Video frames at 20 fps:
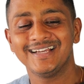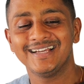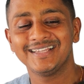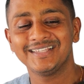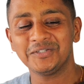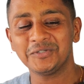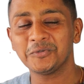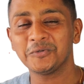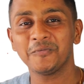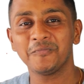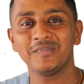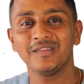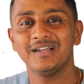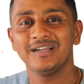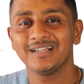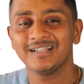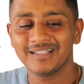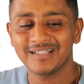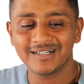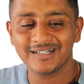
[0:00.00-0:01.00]
So
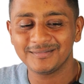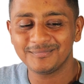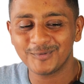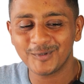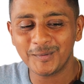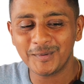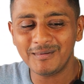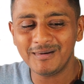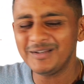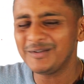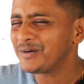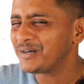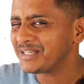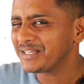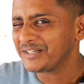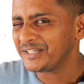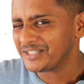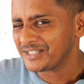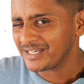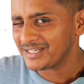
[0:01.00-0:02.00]
probably not a
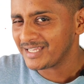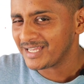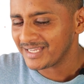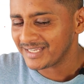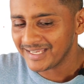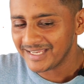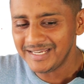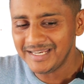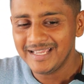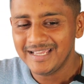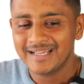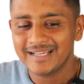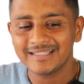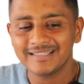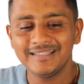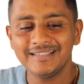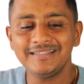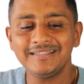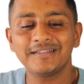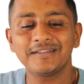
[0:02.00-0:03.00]
great idea again.
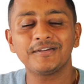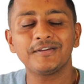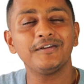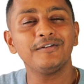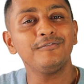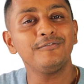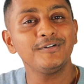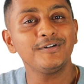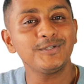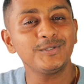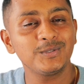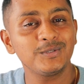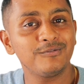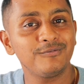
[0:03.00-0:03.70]
This refers to the